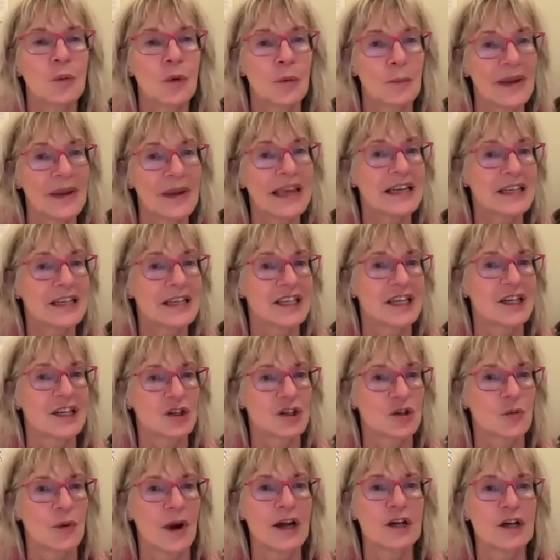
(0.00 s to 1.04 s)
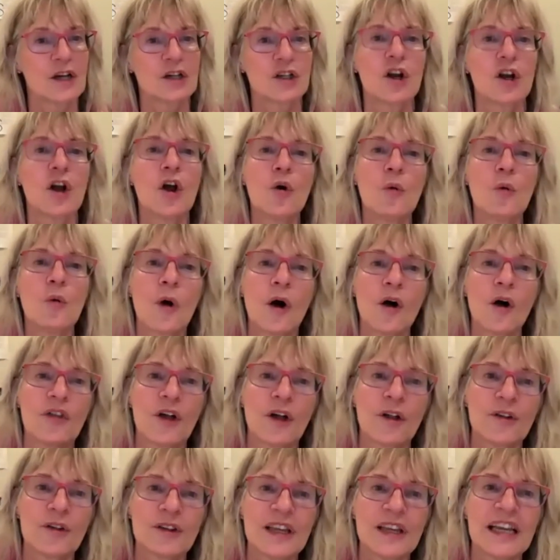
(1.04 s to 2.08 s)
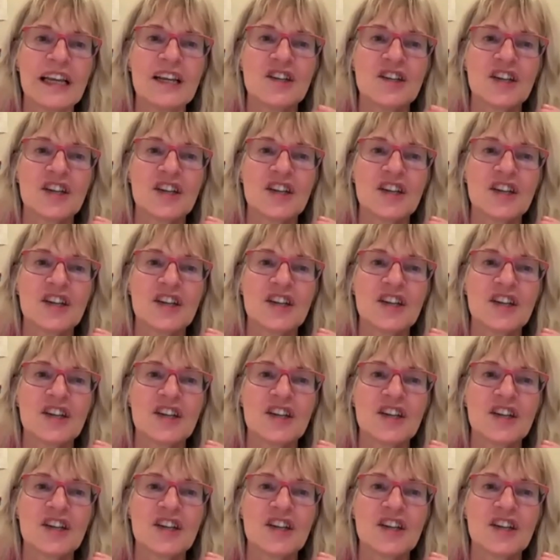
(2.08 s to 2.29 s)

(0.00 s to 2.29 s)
be in a situation where they'll need